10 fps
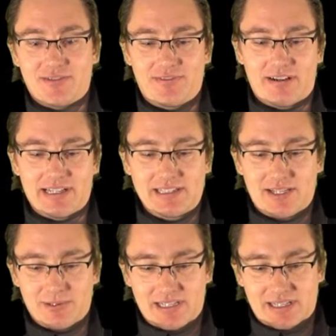very
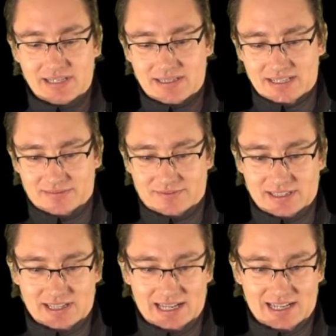liquid, doesn't feel
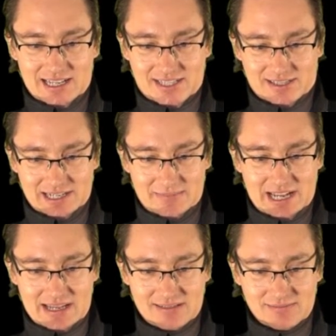like ice cream
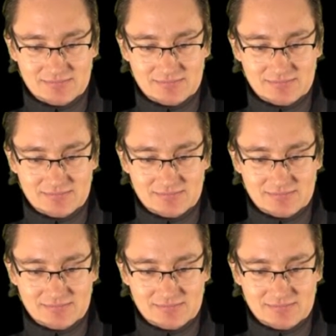yet.